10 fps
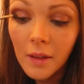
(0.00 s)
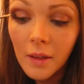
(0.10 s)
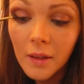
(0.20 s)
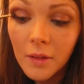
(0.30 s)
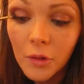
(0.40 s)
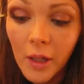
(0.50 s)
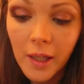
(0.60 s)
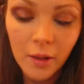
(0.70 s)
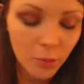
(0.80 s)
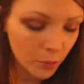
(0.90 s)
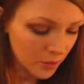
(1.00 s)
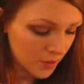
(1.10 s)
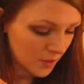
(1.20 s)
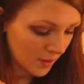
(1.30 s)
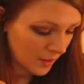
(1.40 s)
and drag it upwards
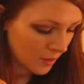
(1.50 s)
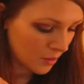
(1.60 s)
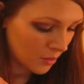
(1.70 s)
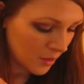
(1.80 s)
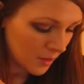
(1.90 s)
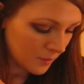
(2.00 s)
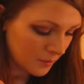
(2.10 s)
to that corner.